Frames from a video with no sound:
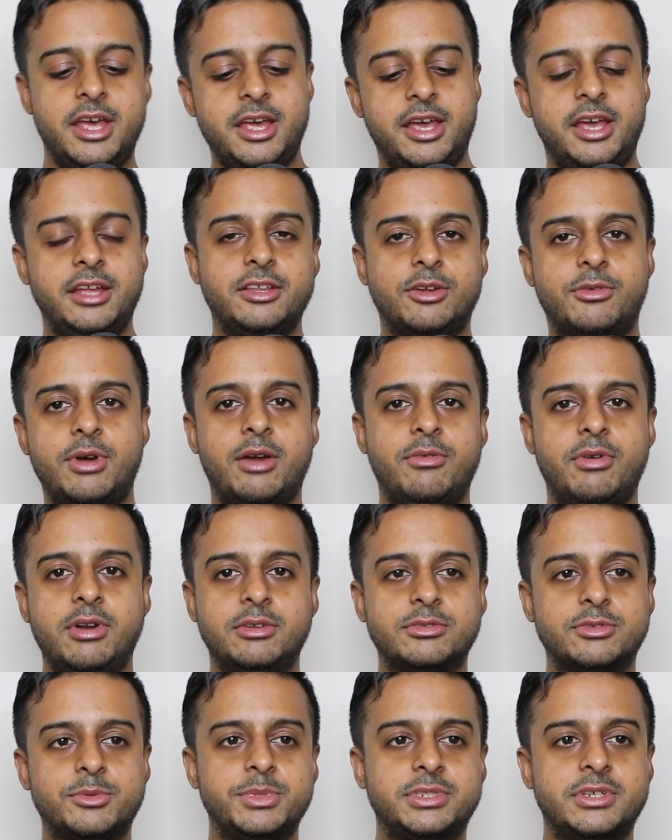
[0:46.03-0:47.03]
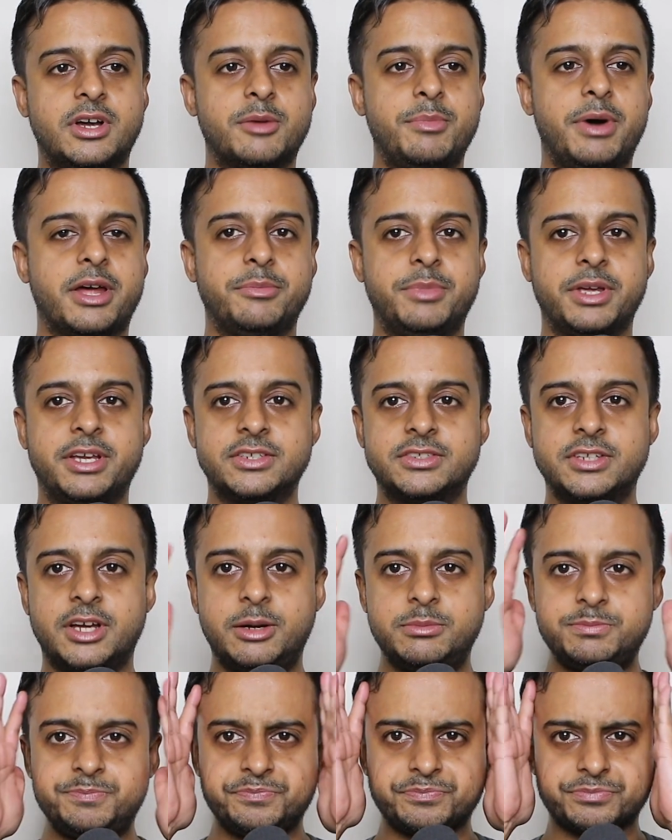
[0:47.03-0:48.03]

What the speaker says: What's going to talk about it? Because a